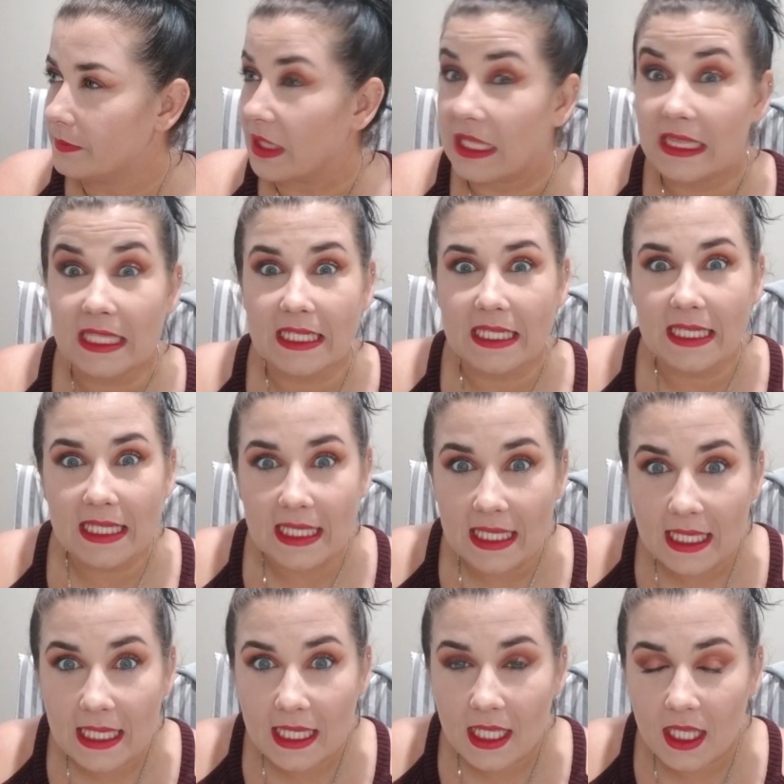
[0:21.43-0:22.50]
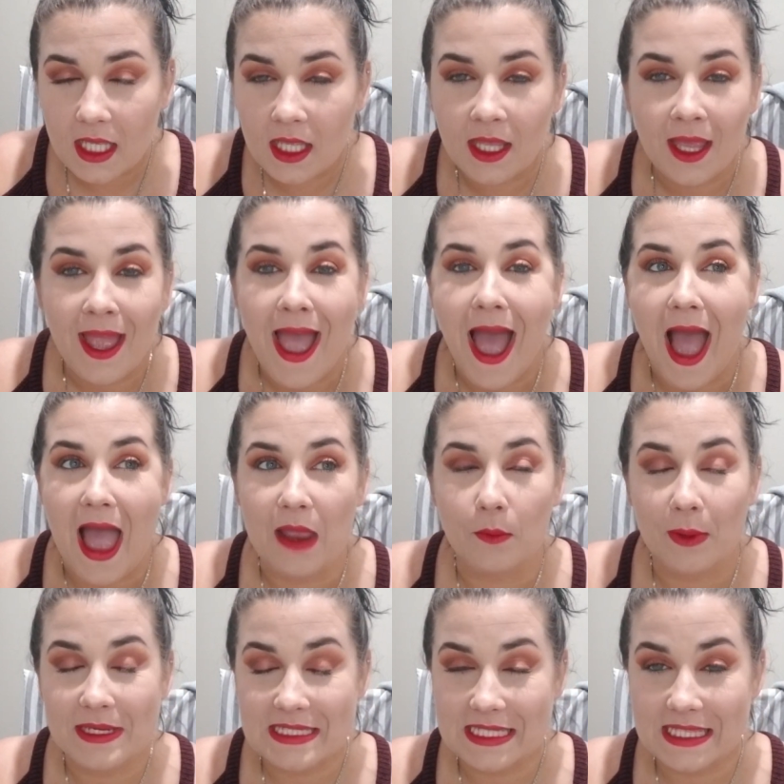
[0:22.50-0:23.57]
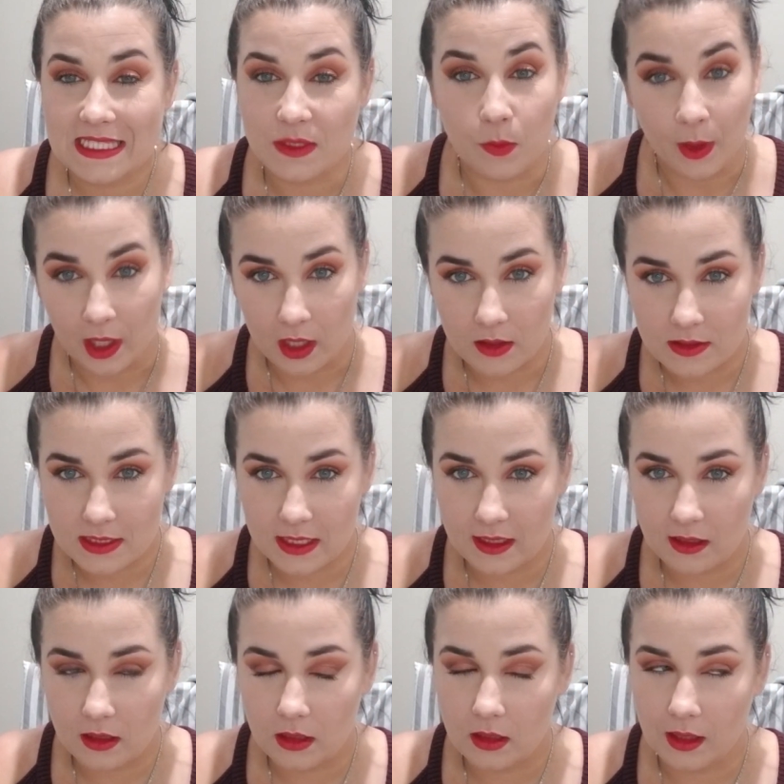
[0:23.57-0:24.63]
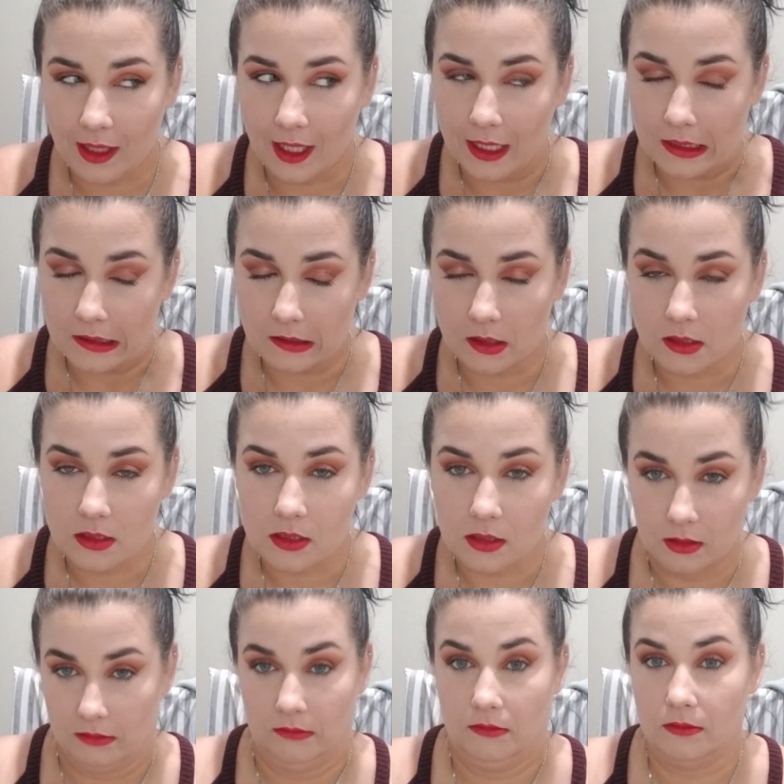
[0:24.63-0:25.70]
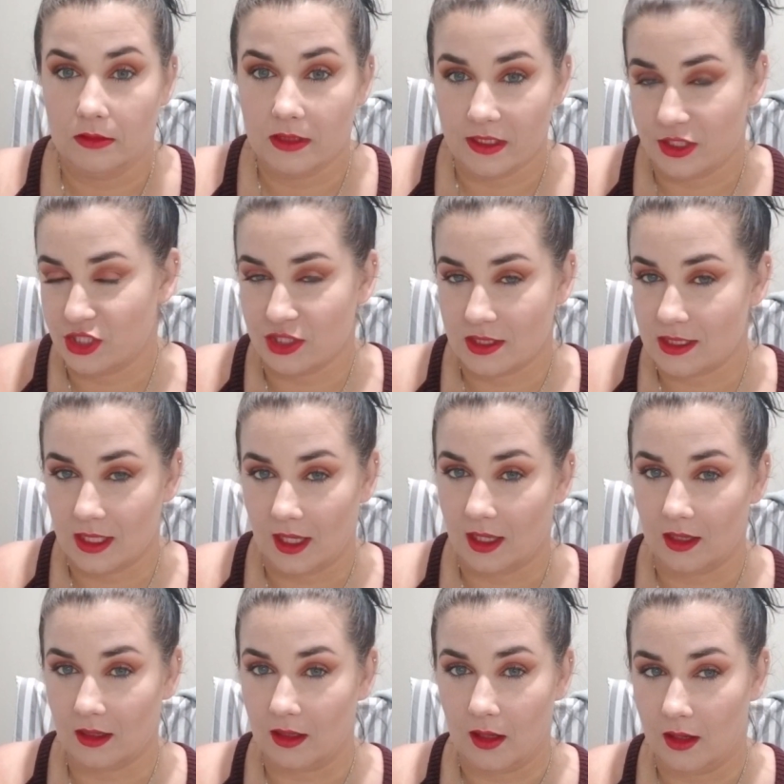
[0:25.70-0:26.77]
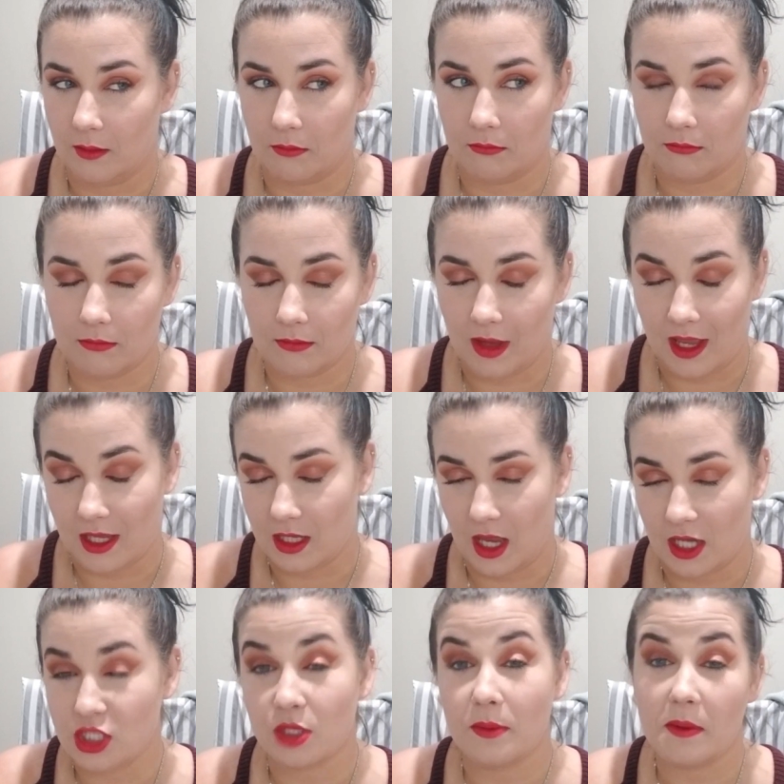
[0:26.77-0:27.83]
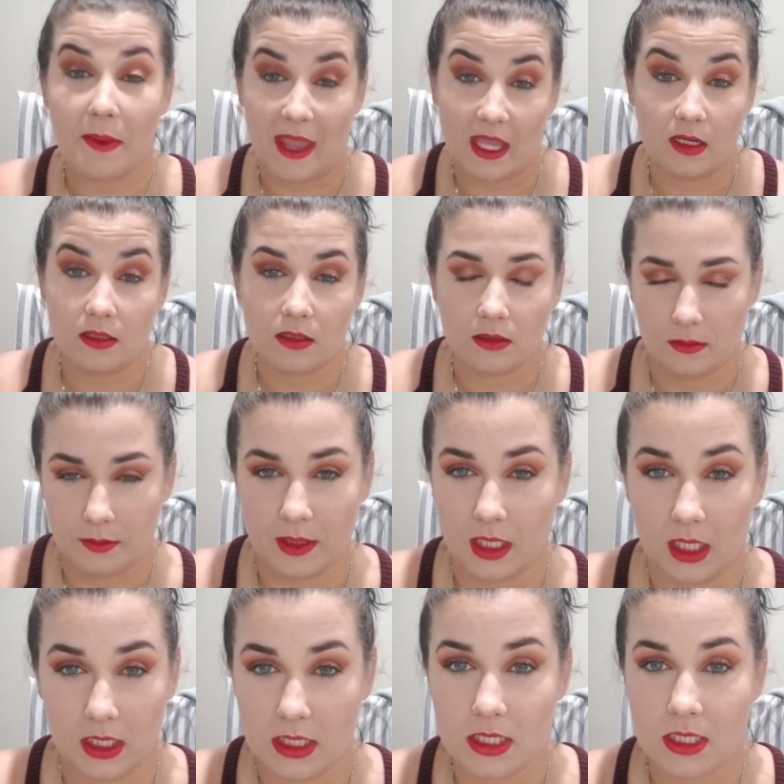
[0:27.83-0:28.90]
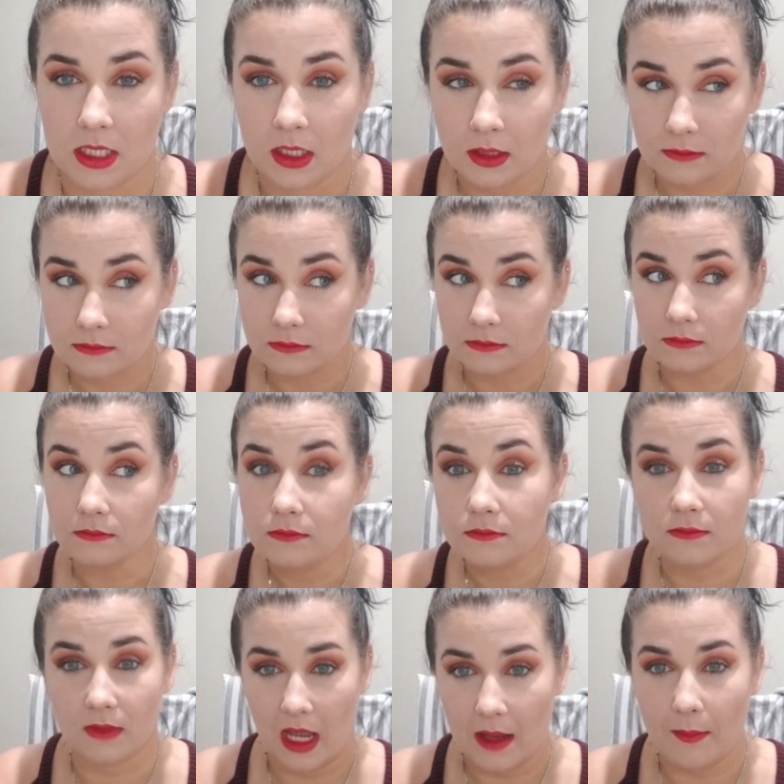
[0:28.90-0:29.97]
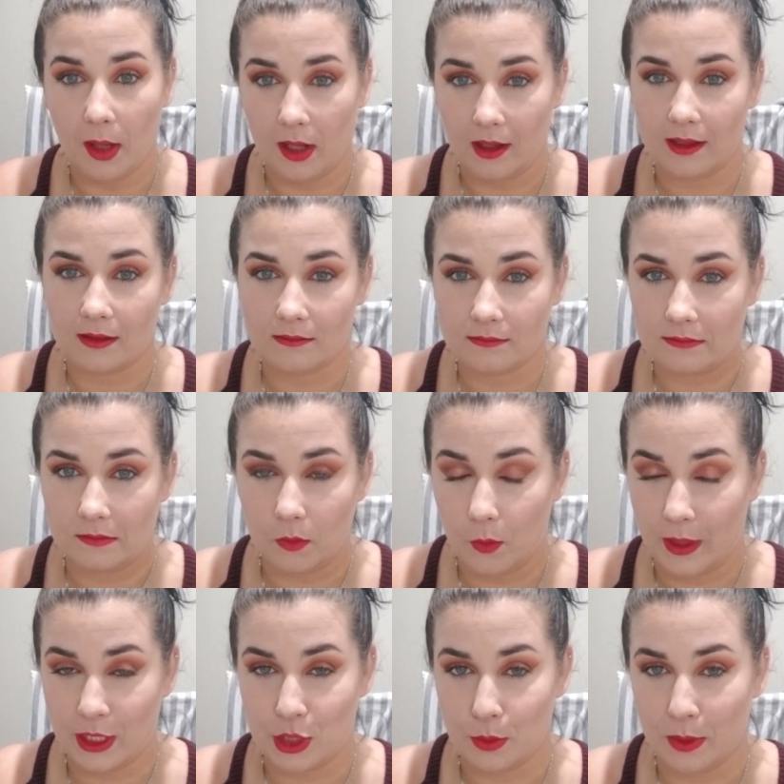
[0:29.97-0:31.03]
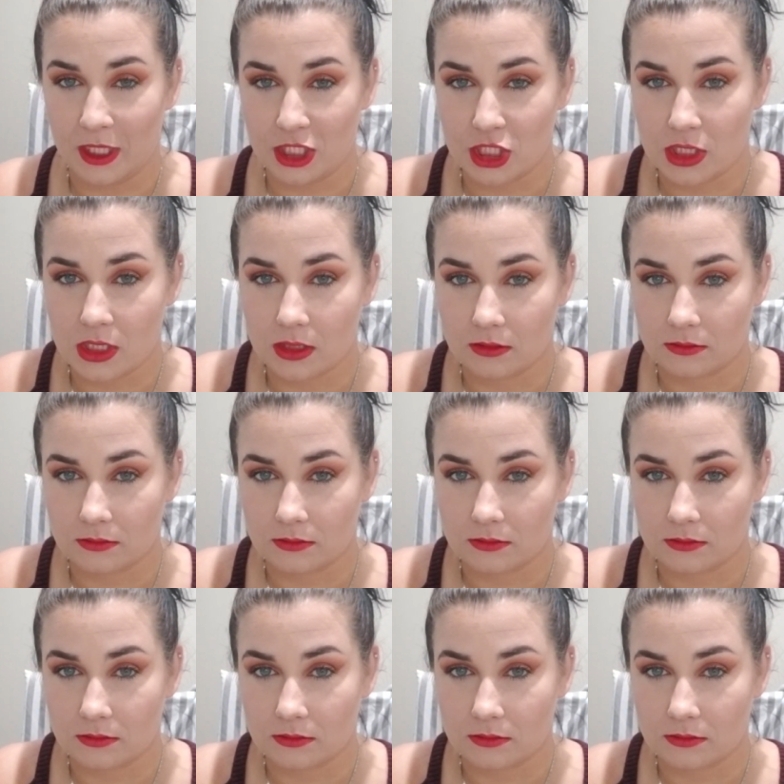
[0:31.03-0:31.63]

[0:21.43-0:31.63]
Clinique. I went to this warehouse sale and let's just say I should be banned because I bought way too much